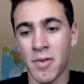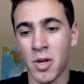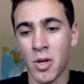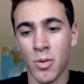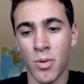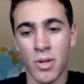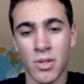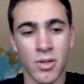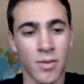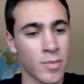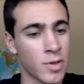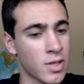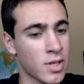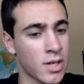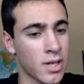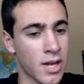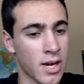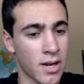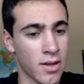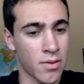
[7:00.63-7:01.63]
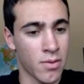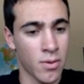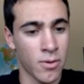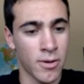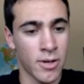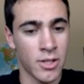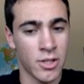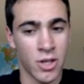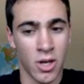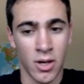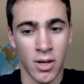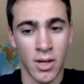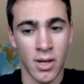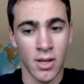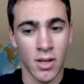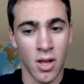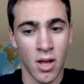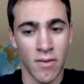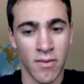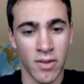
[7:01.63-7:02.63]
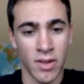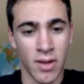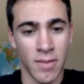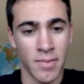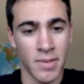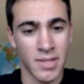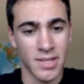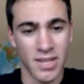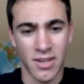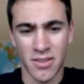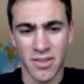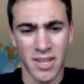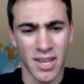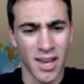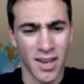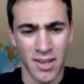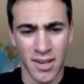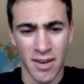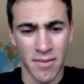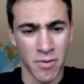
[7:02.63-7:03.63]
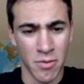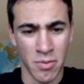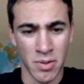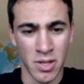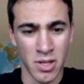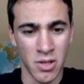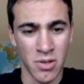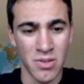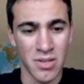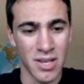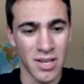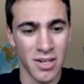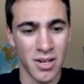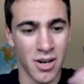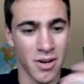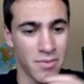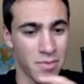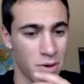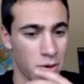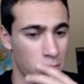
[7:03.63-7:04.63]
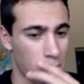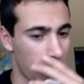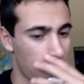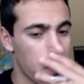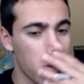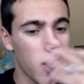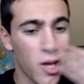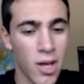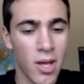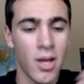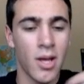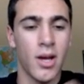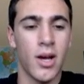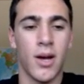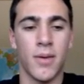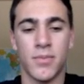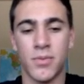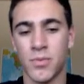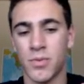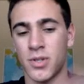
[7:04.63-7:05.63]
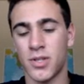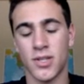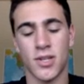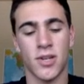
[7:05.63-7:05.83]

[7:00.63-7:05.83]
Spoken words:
have a good one, so I'm just going to kind of throw away Chugging a Lava Lamp because I don't think I could ever really use that card very well. So we're